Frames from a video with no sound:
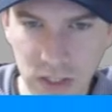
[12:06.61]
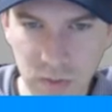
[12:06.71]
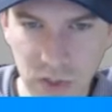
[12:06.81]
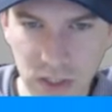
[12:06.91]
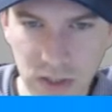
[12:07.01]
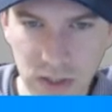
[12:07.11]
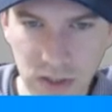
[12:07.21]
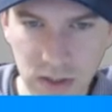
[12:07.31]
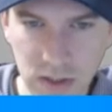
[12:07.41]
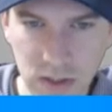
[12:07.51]

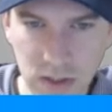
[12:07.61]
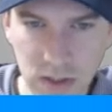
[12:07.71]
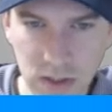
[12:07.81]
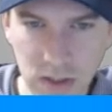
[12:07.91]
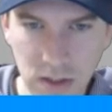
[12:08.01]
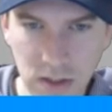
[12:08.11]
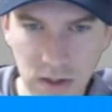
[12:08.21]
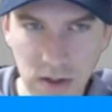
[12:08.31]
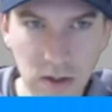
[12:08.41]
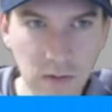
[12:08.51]
spots.
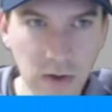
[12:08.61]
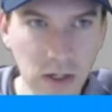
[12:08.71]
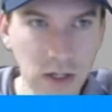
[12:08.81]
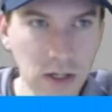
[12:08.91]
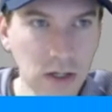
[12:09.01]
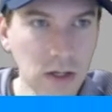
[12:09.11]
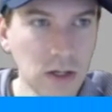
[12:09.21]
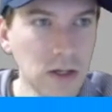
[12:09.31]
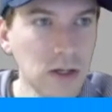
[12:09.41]
If I can.